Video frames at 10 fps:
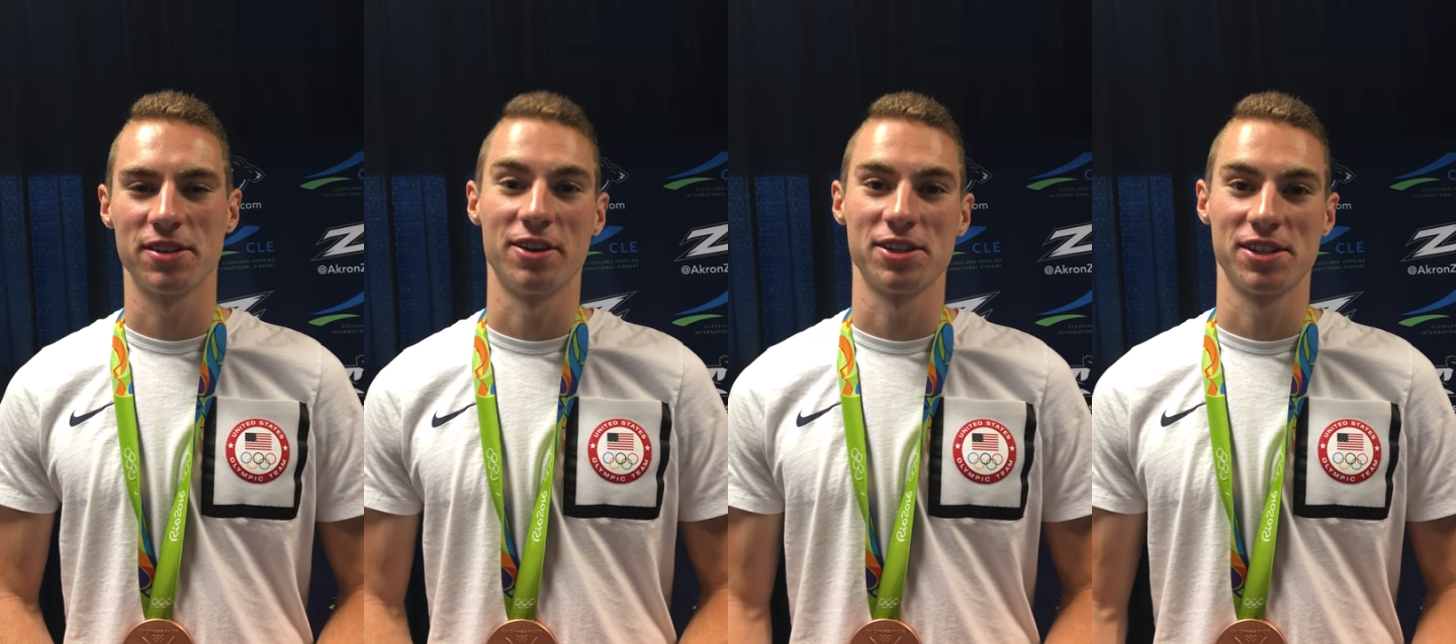
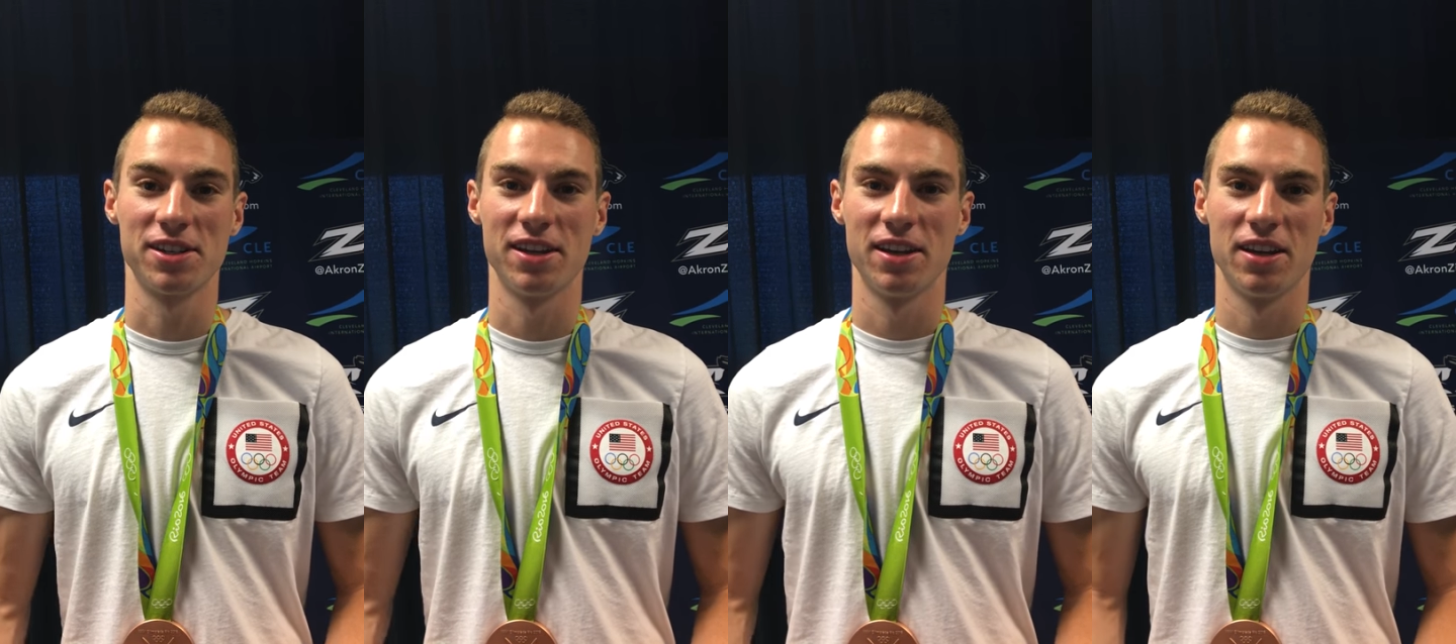So I'll
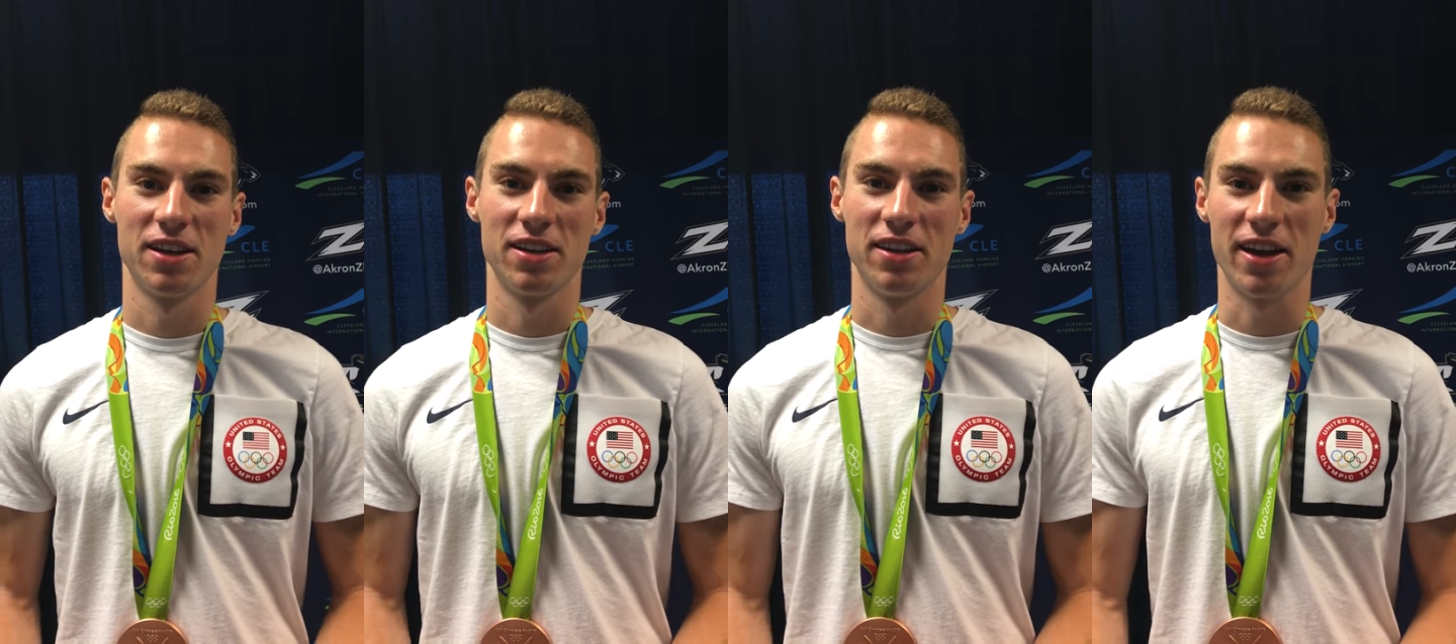just
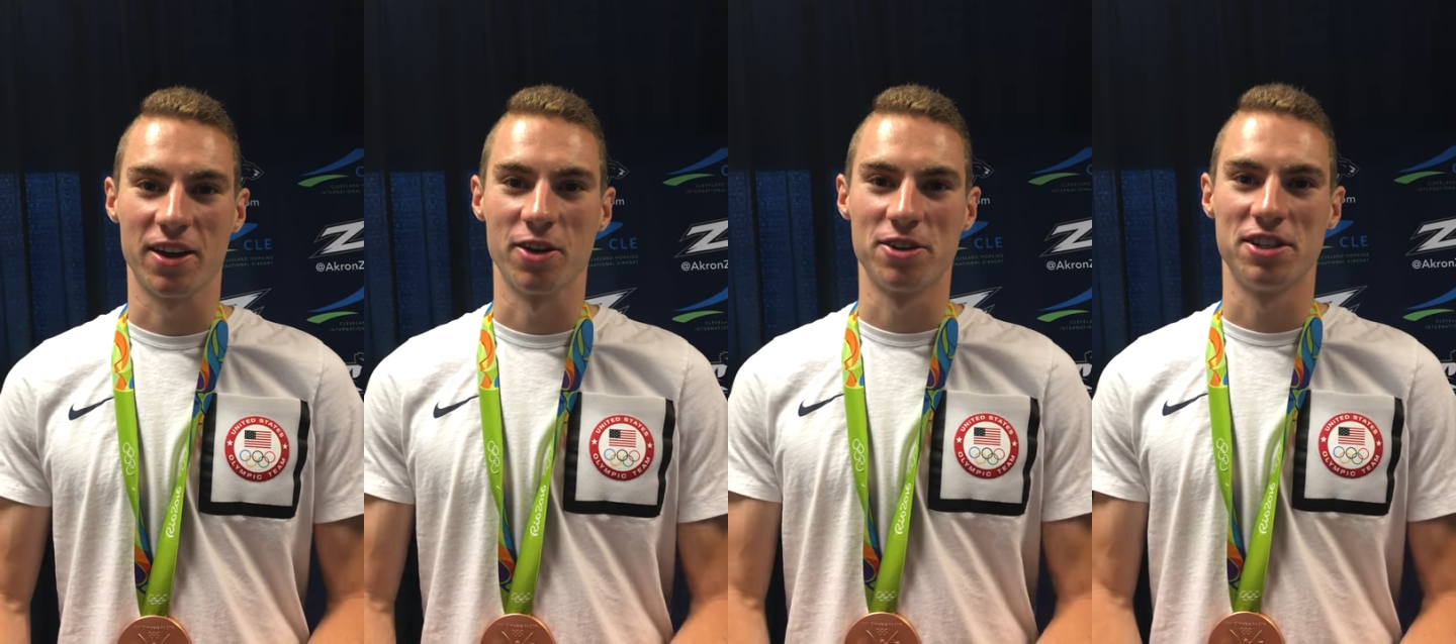yeah,
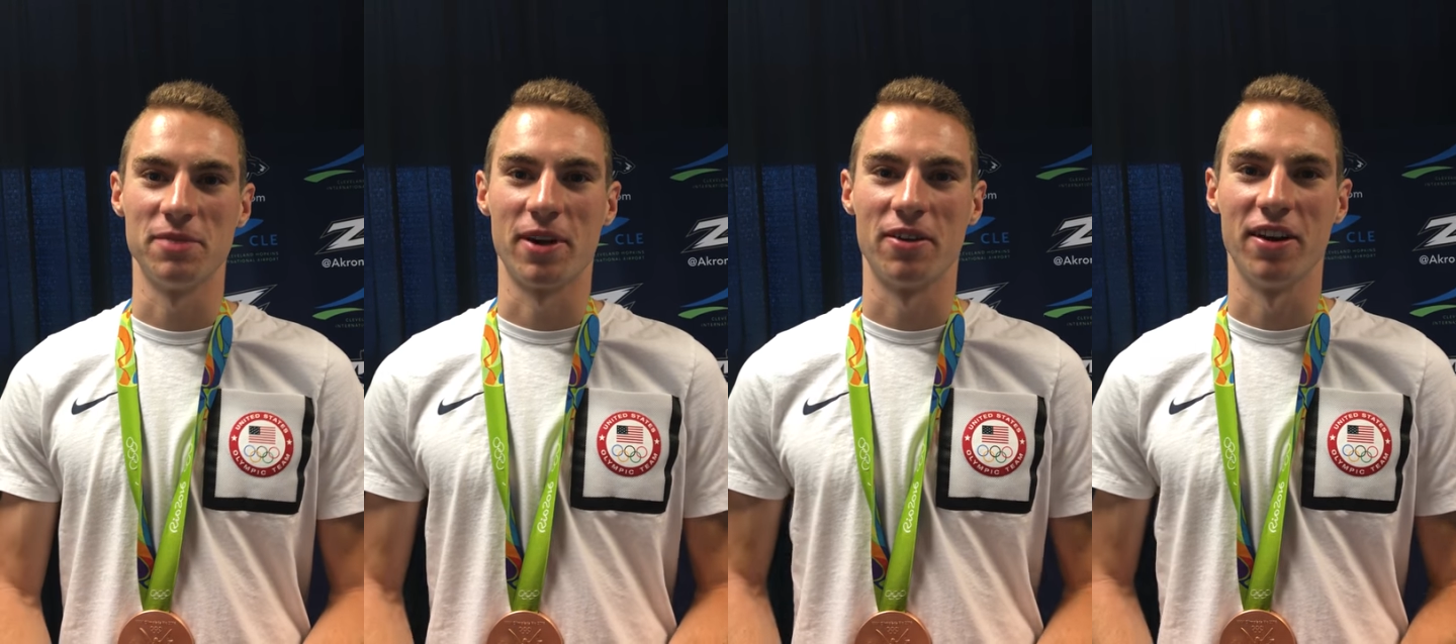coach
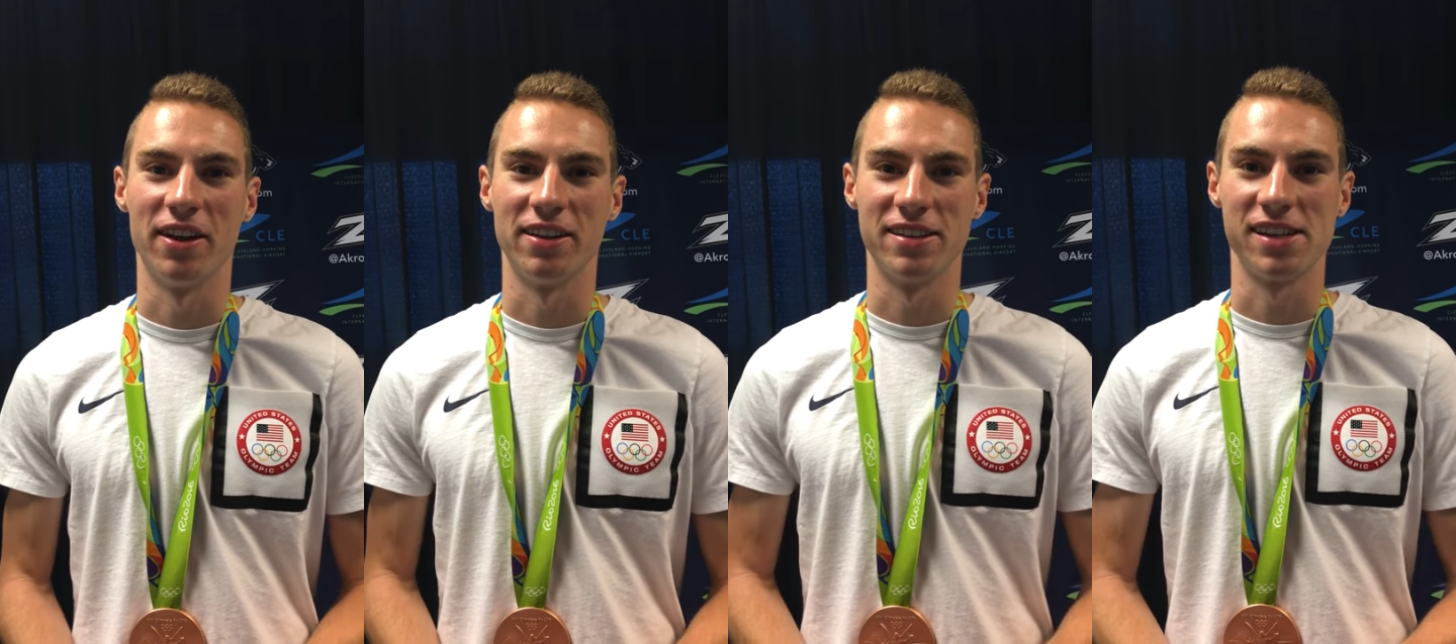did my run,